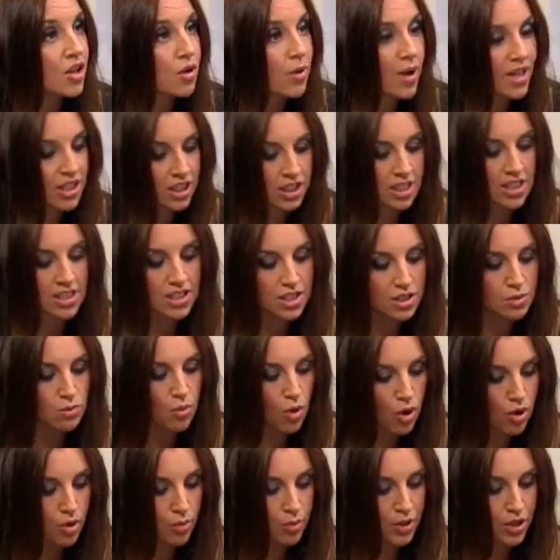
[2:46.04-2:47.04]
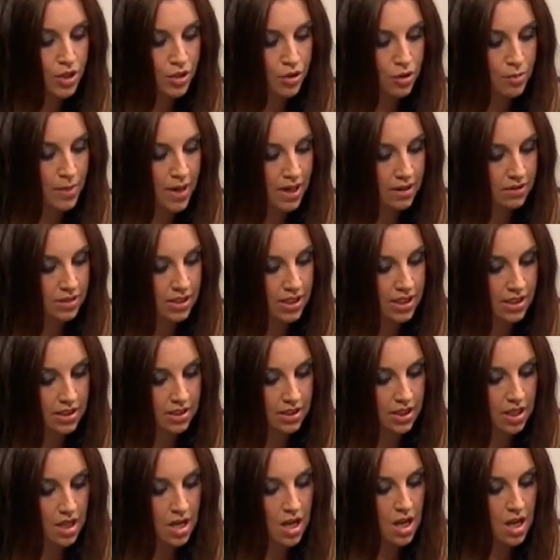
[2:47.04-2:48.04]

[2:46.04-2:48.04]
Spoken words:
the question is what can we do about it?